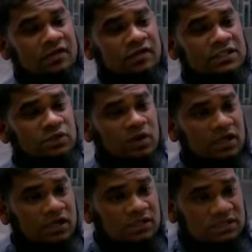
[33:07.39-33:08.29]
The first
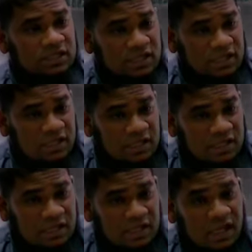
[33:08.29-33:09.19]
one is the
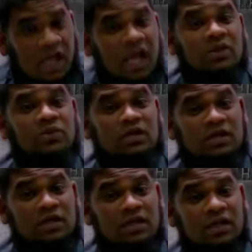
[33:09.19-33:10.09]
hayd,
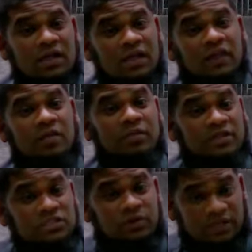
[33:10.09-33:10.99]
the
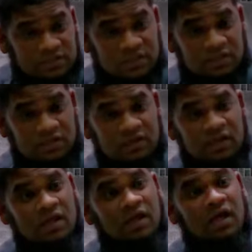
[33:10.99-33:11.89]
menstruation.
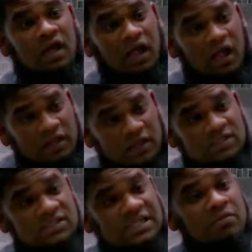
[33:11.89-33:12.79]

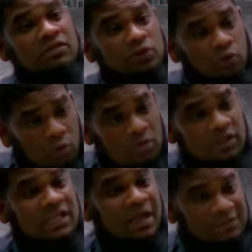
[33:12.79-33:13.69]
That is something
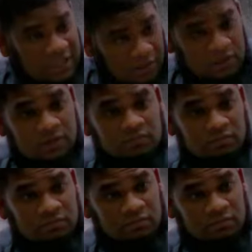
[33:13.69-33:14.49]
normal that comes out.